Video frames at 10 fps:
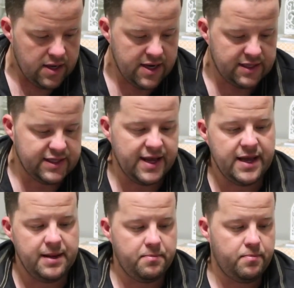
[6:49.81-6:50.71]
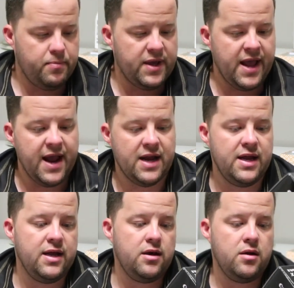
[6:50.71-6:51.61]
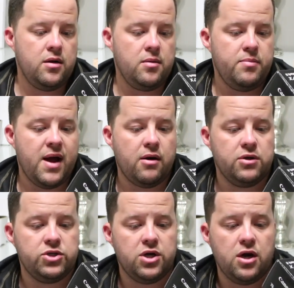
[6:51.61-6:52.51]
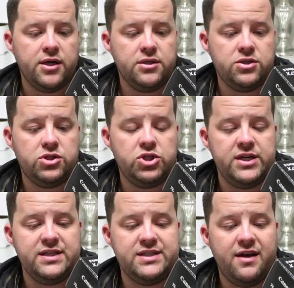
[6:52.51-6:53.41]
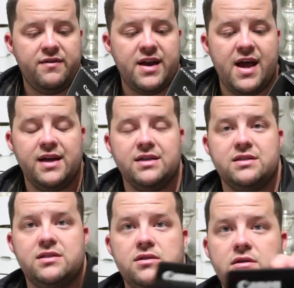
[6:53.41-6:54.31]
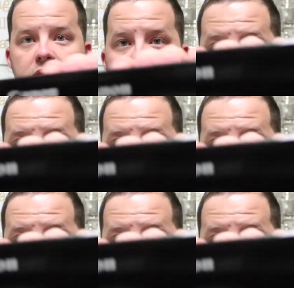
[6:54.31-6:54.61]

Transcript: It is a Canon PowerShot G7X.